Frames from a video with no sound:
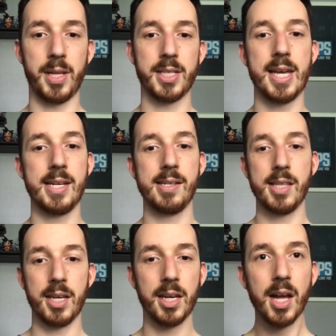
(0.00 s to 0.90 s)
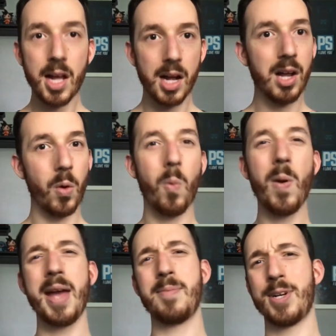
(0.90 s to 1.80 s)
It's the
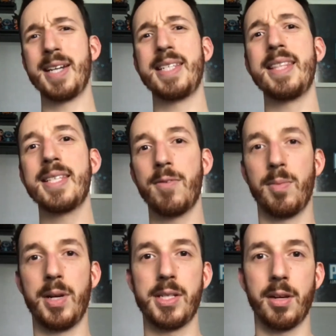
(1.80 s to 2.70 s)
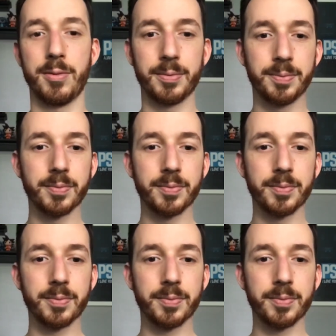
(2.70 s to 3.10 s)
way I'm trying to set this up for myself.